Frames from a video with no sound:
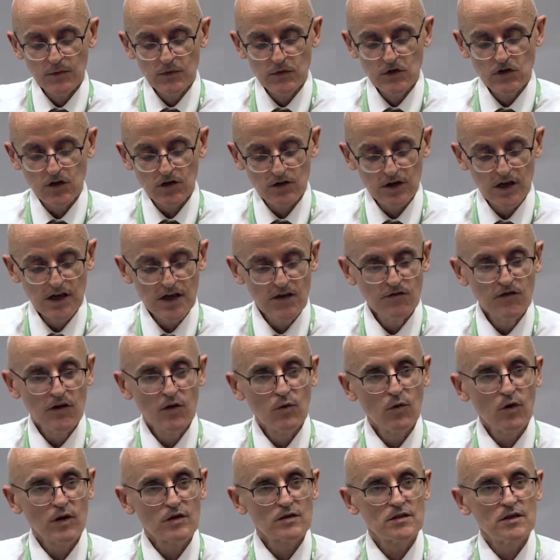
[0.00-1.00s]
John Keaveney
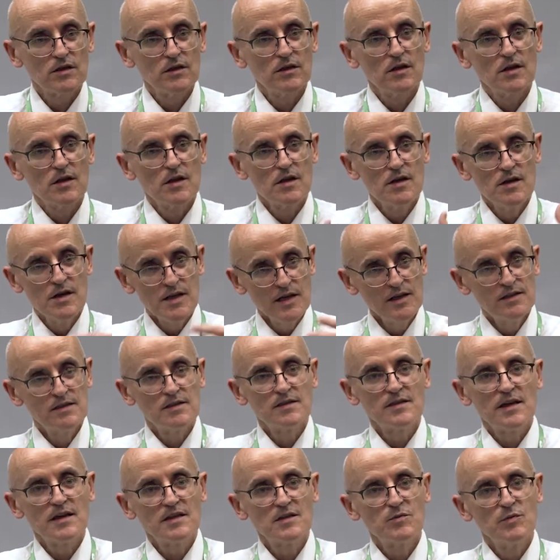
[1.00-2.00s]
worked on needs
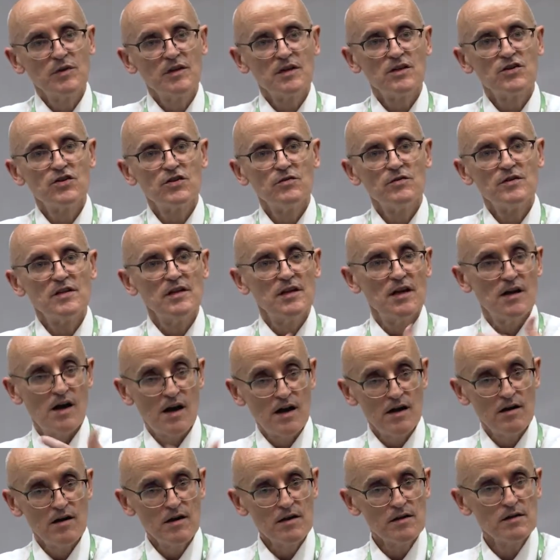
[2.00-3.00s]
assessment issues in
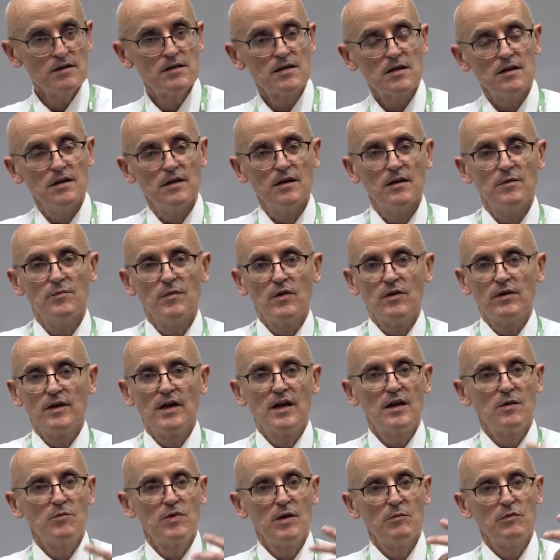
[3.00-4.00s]
Ireland, on
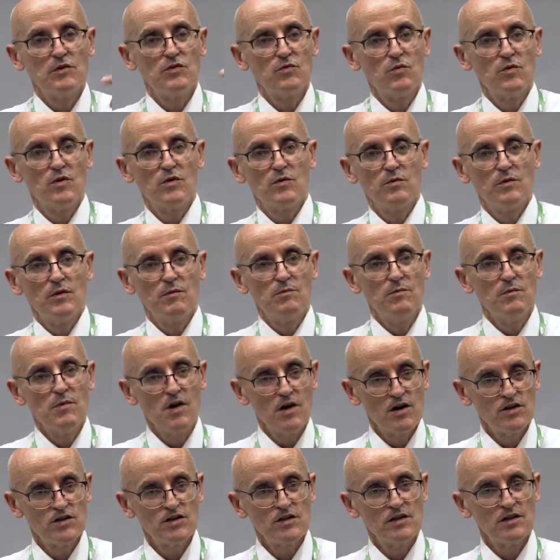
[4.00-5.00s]
getting people to work with
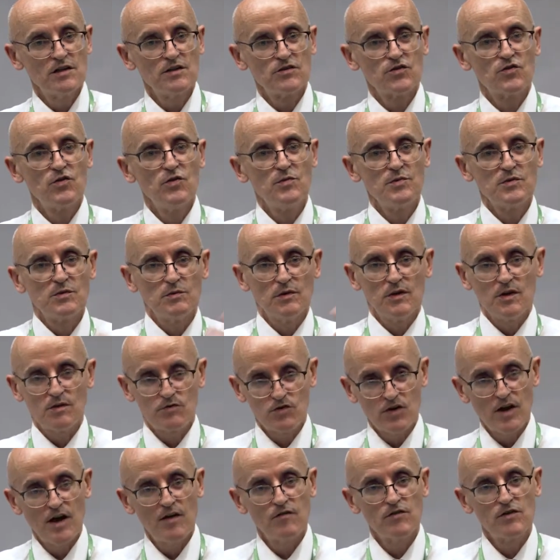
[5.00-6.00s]
marginalised groups, with
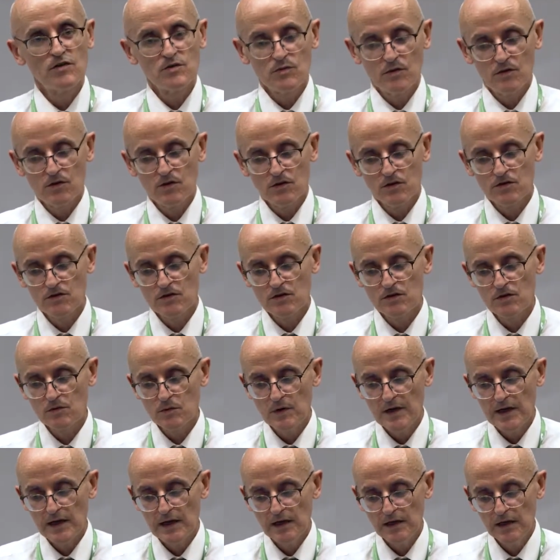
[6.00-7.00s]
travellers, with others as
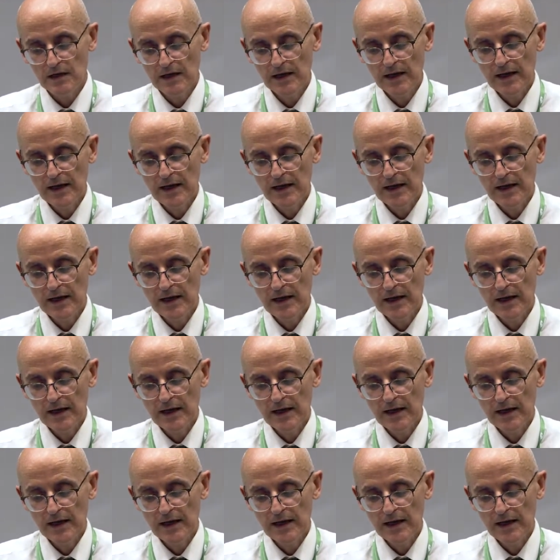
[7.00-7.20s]
well.